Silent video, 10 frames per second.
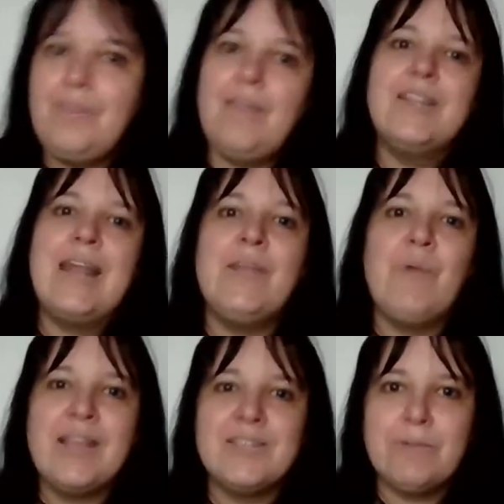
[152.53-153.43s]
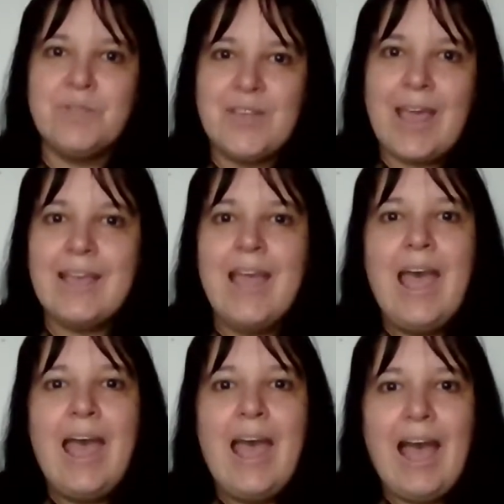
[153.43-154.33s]
But anyway, as I was saying,
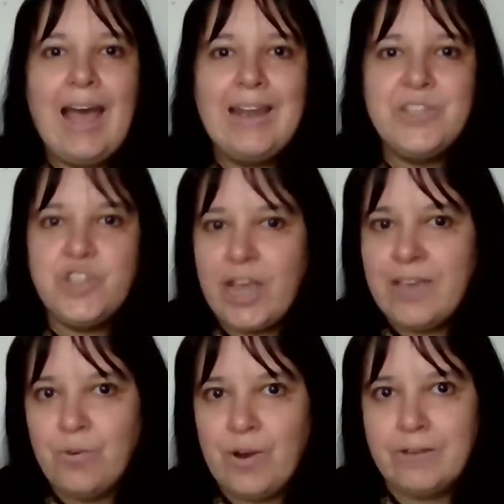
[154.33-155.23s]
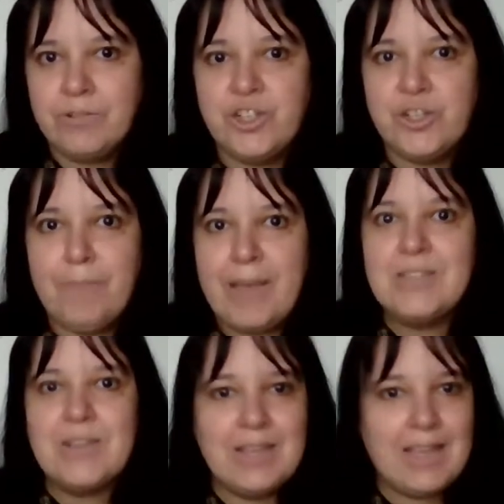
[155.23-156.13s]
Alice J. Crouch
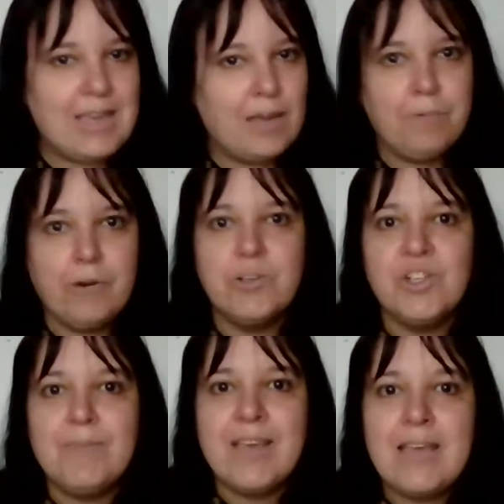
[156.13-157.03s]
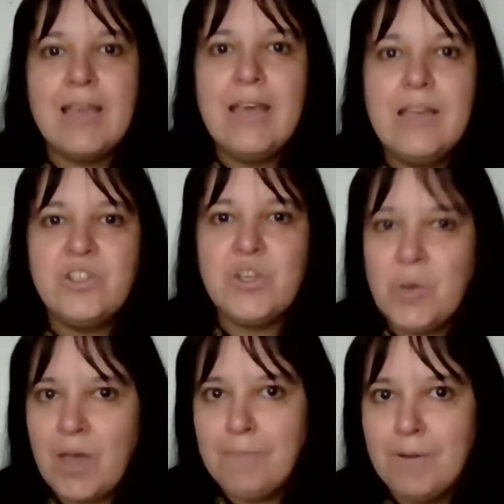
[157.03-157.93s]
basically approached me
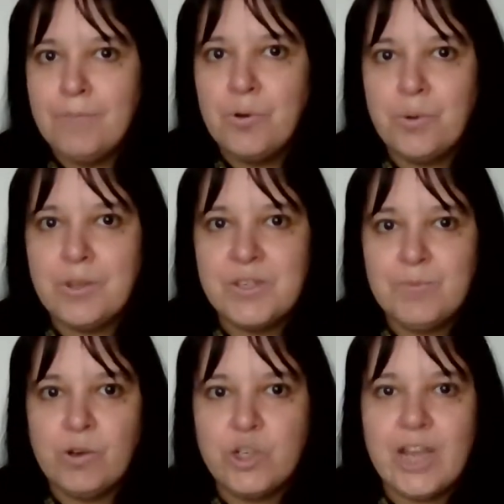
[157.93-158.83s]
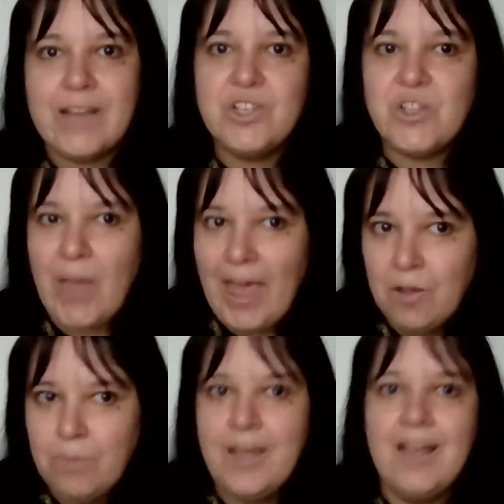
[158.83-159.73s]
to come on board with this project to
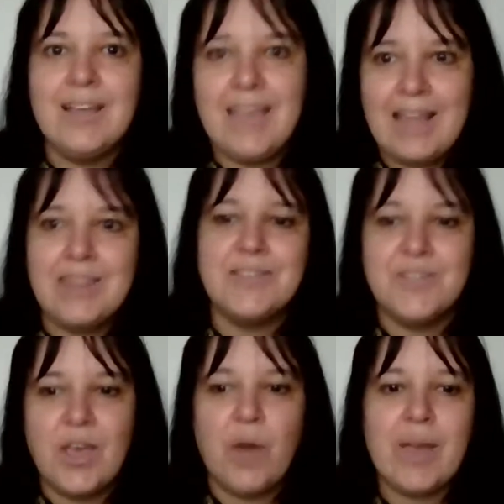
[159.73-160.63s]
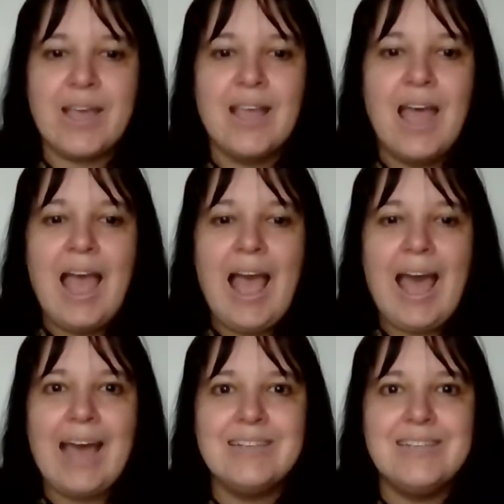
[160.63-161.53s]
help her get this going.
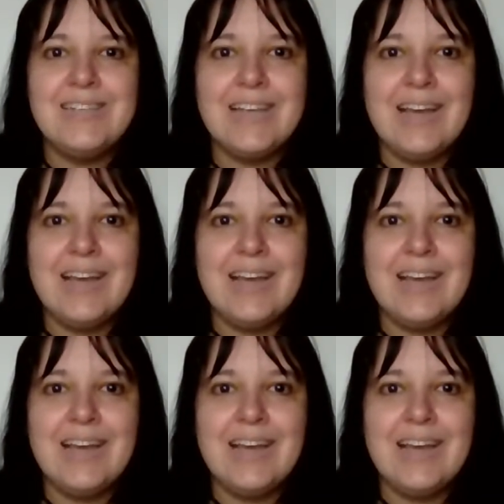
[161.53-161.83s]
And